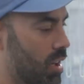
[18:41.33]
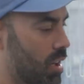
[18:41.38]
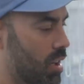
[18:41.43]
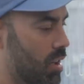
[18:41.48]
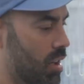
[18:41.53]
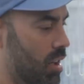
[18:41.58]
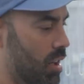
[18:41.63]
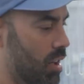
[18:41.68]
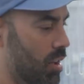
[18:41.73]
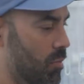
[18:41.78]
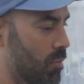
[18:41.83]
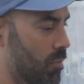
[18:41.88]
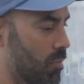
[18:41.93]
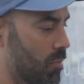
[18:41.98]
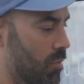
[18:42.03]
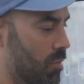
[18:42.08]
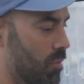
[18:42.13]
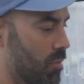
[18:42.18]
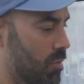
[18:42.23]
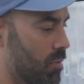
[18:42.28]
um,
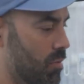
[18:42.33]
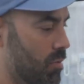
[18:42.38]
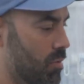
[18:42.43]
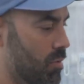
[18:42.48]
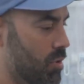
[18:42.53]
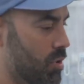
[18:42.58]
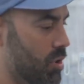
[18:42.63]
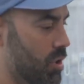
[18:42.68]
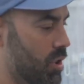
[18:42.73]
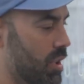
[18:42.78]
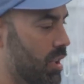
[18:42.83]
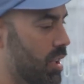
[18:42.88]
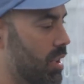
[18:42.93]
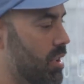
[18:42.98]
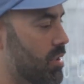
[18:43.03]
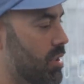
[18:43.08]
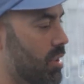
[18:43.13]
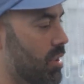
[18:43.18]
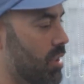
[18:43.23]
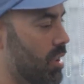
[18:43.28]

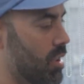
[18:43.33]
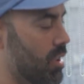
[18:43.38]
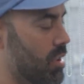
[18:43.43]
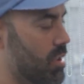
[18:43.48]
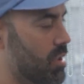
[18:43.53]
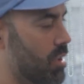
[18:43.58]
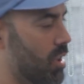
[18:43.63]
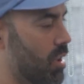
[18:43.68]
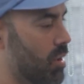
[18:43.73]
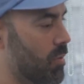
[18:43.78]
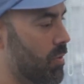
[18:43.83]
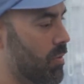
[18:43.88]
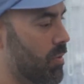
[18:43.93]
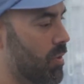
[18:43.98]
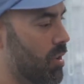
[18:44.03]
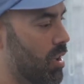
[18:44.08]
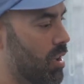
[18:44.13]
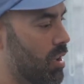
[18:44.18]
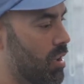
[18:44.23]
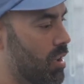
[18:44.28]
Yeezy in itself
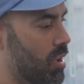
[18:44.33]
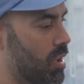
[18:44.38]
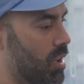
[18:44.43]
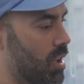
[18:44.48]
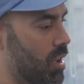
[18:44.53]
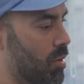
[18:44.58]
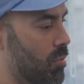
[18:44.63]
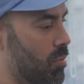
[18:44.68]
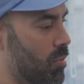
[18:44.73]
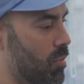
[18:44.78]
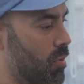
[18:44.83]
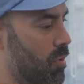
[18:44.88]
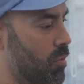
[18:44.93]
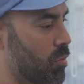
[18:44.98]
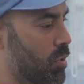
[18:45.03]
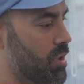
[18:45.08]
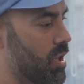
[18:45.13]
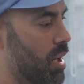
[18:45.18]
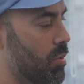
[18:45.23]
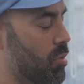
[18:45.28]
uh,
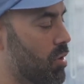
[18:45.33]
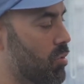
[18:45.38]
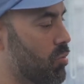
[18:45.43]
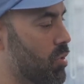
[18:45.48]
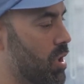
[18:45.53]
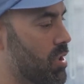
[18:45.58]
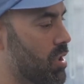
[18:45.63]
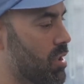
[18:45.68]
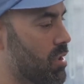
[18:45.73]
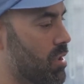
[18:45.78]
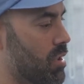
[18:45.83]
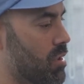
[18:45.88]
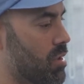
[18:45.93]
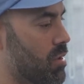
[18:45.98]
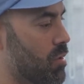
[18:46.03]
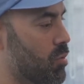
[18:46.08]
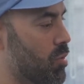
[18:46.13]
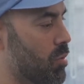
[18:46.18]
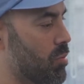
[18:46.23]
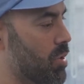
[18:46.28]
was able to reach its
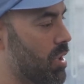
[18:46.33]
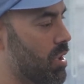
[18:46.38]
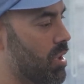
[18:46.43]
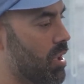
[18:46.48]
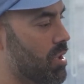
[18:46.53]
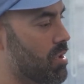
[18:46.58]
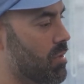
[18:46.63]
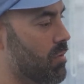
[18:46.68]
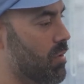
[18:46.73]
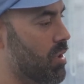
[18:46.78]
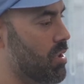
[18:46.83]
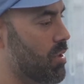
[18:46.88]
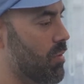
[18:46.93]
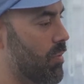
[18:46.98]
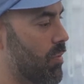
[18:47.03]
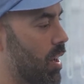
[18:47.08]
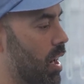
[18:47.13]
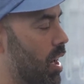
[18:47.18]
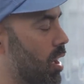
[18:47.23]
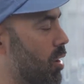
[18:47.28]
consumer because of its
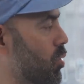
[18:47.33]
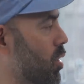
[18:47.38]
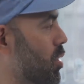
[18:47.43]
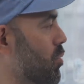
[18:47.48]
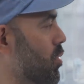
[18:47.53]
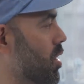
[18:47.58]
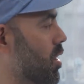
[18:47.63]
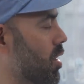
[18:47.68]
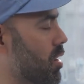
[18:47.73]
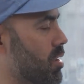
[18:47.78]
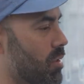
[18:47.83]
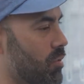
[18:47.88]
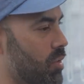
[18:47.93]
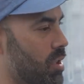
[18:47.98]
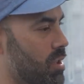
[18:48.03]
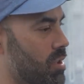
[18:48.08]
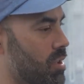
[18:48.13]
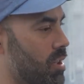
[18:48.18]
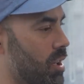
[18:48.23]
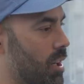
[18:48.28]
following, because of
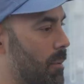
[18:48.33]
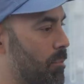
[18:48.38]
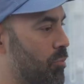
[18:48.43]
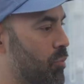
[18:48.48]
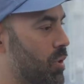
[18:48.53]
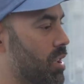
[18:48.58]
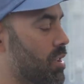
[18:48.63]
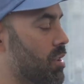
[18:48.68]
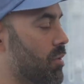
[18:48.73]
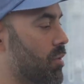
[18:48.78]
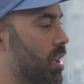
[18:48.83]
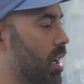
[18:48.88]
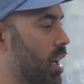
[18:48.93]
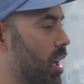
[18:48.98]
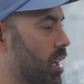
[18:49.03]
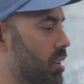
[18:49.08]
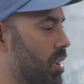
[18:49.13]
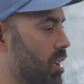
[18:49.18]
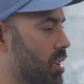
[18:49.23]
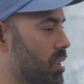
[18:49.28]
its because of
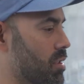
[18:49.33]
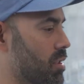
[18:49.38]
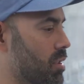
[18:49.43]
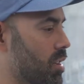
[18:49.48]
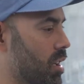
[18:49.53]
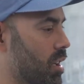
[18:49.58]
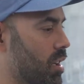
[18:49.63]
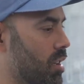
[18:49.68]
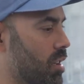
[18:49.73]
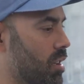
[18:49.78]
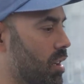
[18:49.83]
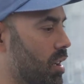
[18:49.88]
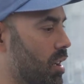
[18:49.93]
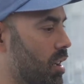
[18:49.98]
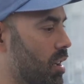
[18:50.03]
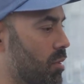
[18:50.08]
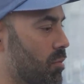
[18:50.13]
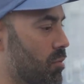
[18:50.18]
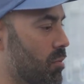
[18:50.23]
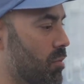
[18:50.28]
Kanye's
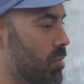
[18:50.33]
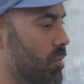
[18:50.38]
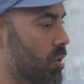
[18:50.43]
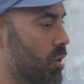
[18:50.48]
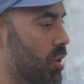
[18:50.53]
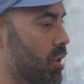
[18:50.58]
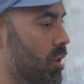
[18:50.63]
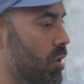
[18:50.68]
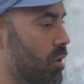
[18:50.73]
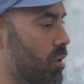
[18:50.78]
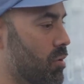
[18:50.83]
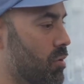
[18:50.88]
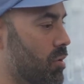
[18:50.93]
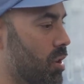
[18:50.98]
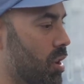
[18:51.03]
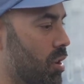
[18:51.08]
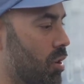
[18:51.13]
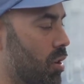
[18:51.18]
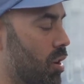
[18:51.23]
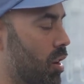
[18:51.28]
um, you know
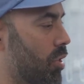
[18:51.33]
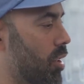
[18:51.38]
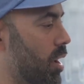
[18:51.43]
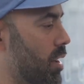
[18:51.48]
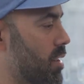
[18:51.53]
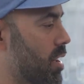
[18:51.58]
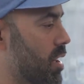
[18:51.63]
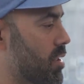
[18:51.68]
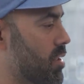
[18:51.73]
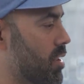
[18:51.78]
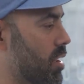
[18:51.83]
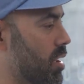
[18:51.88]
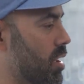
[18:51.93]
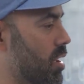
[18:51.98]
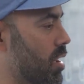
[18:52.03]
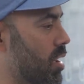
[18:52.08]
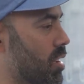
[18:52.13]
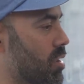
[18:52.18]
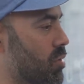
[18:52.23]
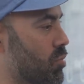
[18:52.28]
authenticity
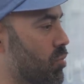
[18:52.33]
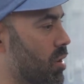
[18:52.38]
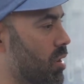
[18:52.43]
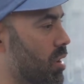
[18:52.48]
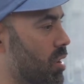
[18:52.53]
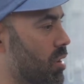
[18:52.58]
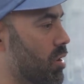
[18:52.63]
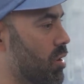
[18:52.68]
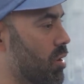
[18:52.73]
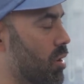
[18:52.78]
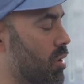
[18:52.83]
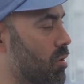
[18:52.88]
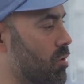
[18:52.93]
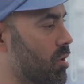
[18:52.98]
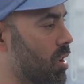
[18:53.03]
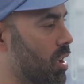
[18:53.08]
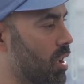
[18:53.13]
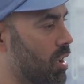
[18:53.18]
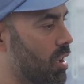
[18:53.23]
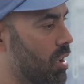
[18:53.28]
and his really you know
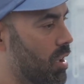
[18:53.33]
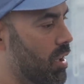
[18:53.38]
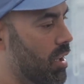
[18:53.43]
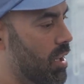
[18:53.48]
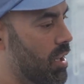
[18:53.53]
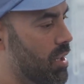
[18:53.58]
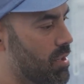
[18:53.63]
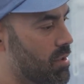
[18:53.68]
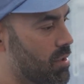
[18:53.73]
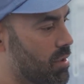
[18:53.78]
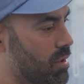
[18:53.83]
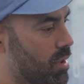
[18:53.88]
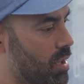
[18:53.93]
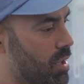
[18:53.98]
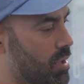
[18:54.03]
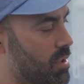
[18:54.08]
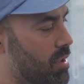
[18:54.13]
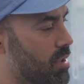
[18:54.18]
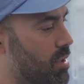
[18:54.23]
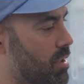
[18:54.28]
his his
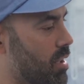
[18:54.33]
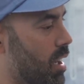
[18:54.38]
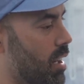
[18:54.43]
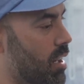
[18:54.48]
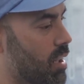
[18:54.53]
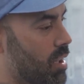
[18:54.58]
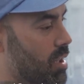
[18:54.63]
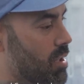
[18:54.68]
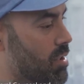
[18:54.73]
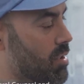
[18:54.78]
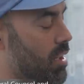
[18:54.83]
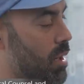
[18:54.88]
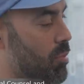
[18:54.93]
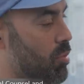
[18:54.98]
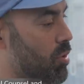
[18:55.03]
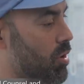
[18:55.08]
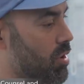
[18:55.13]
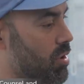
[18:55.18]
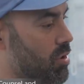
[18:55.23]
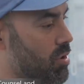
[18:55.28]
aesthetic. He's able
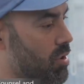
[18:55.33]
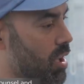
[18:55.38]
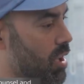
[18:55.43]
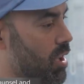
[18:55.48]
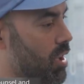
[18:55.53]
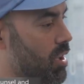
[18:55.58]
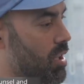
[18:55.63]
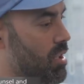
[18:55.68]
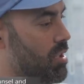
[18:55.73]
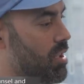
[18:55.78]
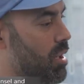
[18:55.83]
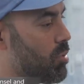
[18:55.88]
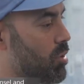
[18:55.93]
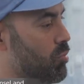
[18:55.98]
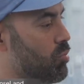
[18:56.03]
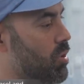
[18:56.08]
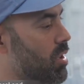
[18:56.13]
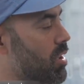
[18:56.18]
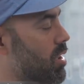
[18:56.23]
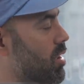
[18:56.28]
to he's able to
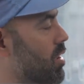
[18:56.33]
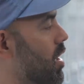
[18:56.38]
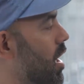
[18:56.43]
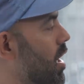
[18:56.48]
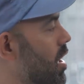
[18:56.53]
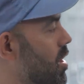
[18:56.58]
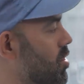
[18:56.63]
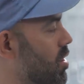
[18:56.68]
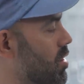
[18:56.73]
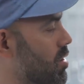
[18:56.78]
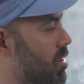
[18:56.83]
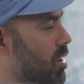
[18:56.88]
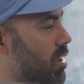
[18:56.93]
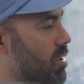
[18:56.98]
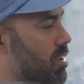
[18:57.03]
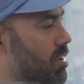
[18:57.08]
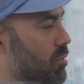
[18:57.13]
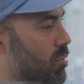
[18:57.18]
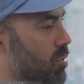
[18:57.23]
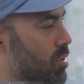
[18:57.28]
really engage his
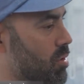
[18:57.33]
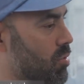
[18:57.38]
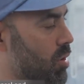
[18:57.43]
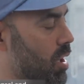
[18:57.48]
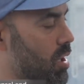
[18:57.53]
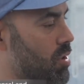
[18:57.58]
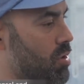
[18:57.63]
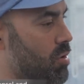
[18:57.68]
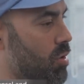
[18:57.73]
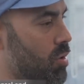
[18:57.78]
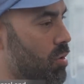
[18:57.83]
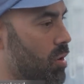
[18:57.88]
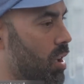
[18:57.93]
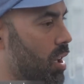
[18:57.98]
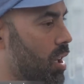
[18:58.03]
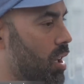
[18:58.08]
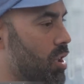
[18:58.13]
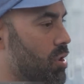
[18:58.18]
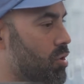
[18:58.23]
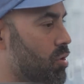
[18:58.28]
customers, right? So
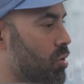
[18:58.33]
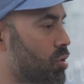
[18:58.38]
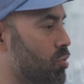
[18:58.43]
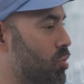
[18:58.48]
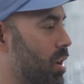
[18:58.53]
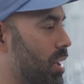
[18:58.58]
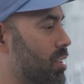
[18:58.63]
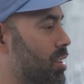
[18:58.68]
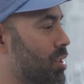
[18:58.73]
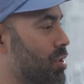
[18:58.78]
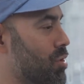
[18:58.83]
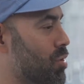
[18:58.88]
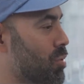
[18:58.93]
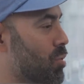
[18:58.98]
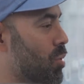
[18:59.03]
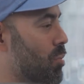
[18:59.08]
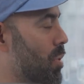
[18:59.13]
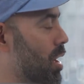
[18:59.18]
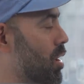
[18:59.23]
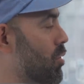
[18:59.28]
so direct to consumer
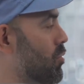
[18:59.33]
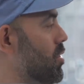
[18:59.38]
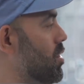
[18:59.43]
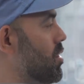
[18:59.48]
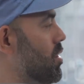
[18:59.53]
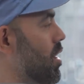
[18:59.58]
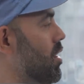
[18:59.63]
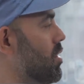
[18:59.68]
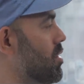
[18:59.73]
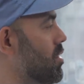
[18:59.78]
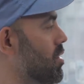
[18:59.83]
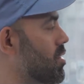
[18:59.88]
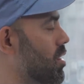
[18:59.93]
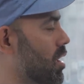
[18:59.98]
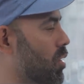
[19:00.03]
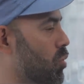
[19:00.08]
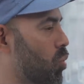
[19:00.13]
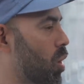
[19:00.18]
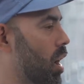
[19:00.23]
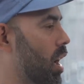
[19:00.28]
made sense. It's like
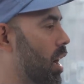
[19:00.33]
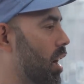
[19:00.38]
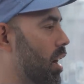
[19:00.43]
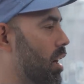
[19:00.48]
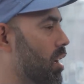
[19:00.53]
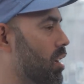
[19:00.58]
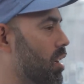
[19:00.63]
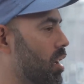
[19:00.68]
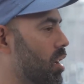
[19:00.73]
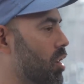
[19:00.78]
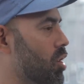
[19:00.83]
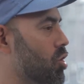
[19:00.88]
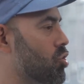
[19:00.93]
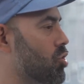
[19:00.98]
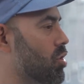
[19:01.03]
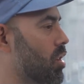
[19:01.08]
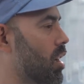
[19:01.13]
why should